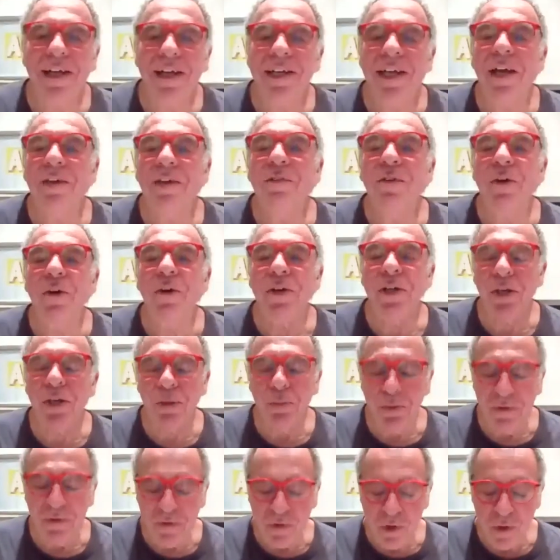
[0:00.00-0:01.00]
gave you a clue
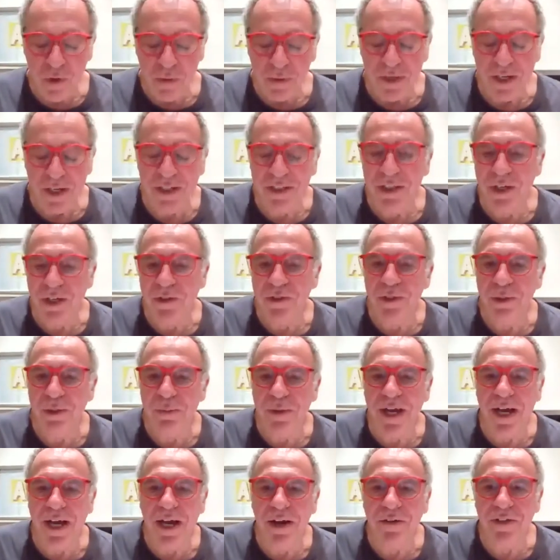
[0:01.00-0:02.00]
before when I told you
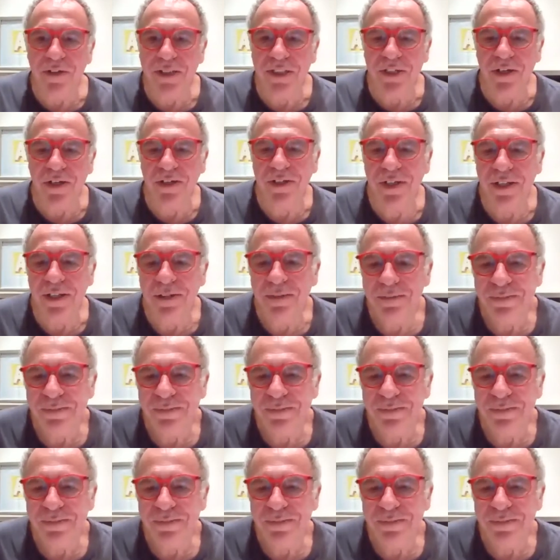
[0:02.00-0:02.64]
about Aristotle.